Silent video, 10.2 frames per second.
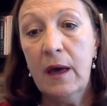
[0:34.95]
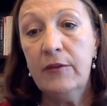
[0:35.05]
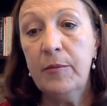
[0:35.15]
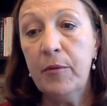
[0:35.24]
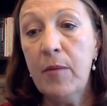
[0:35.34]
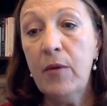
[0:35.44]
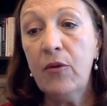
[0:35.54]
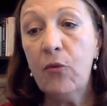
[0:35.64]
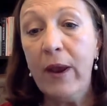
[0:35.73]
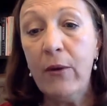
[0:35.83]
to
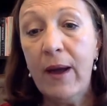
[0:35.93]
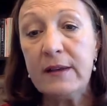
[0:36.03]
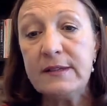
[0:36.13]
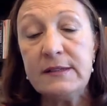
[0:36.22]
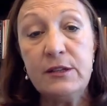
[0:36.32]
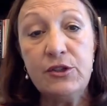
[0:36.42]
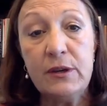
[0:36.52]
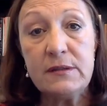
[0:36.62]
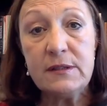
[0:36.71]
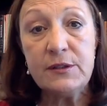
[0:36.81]
promote greater access to
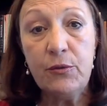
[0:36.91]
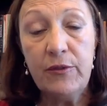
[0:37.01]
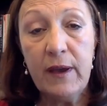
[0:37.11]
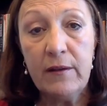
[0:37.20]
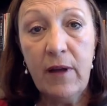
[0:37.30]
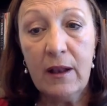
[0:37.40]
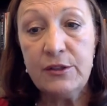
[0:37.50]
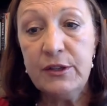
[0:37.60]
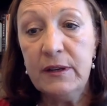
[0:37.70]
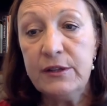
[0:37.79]
justice through
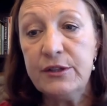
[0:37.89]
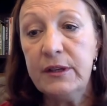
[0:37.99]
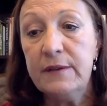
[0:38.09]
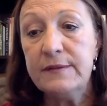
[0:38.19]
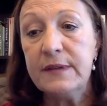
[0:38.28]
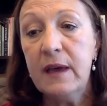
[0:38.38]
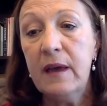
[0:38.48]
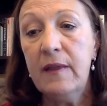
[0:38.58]
technology initiatives